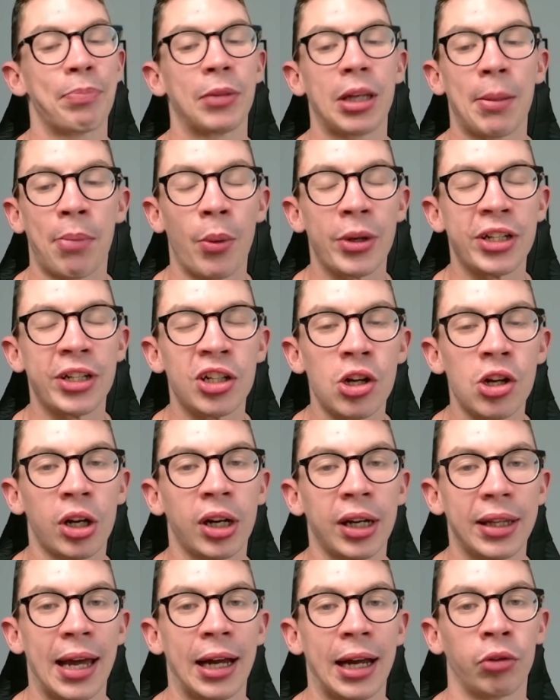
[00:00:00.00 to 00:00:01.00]
But when you look
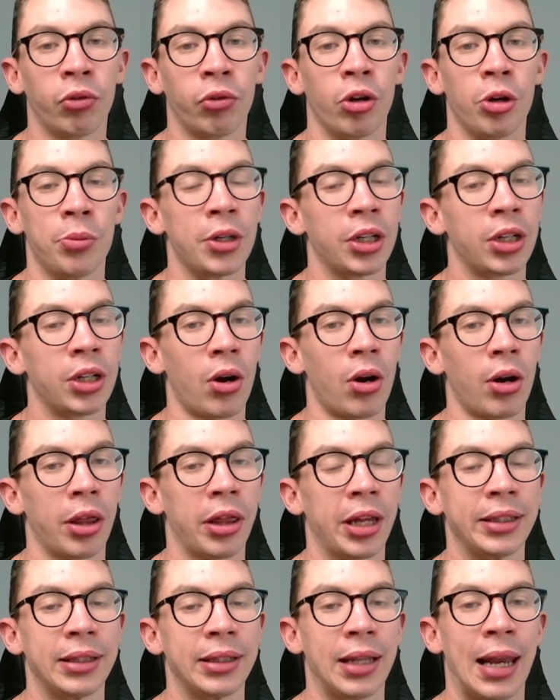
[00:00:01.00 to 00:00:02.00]
at that group, you've got to
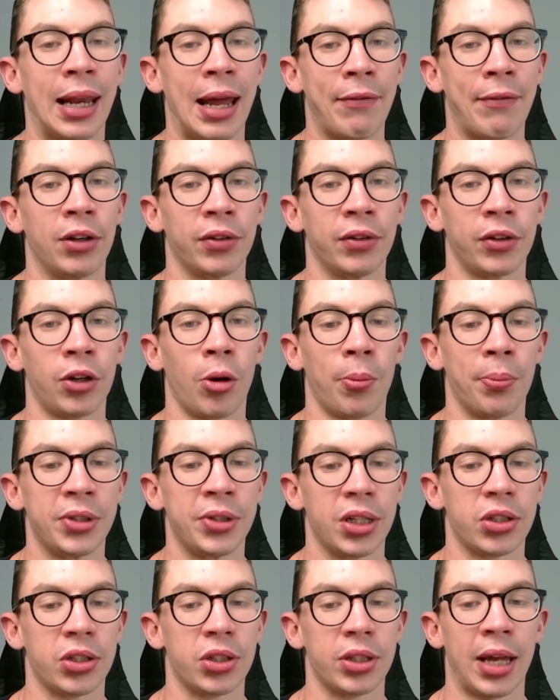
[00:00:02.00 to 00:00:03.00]
think the level of
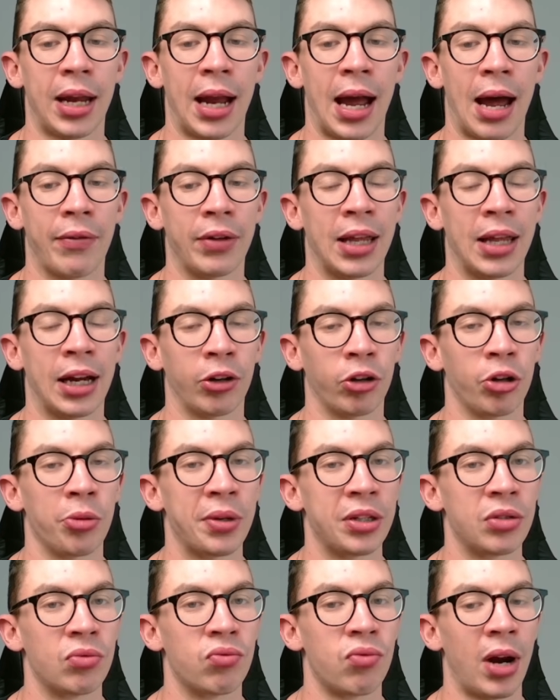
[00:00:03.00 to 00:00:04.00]
competition they have in that group
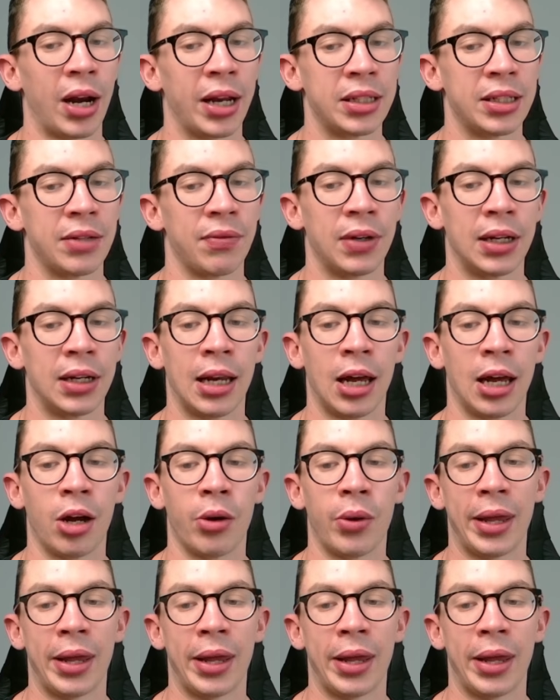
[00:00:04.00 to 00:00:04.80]
is relatively low.